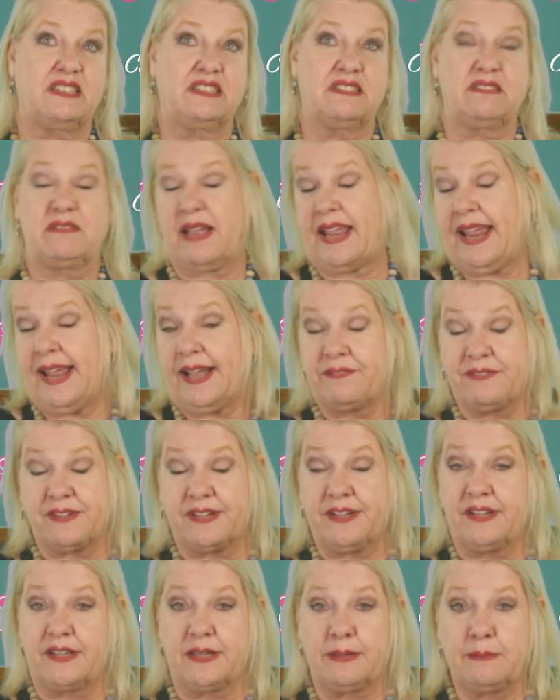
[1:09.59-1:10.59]
a half
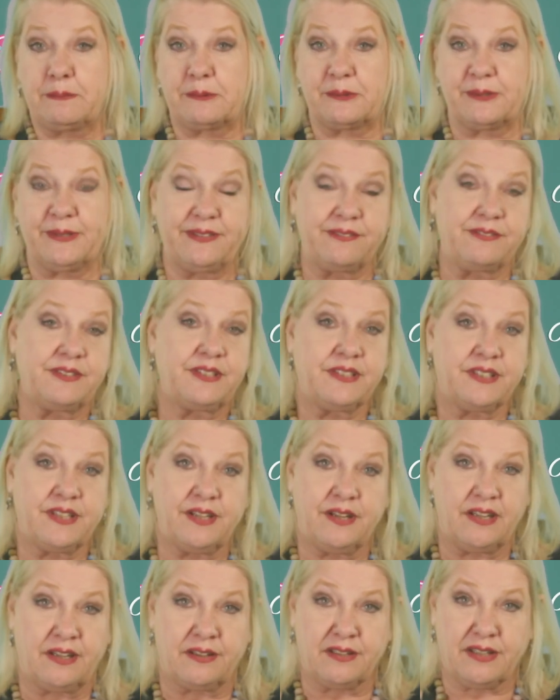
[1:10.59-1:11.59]
a cup or even
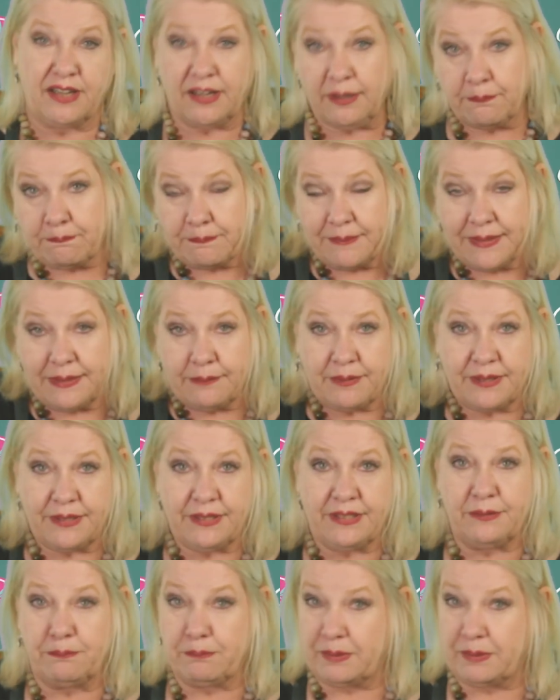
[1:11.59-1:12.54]
a cup maybe,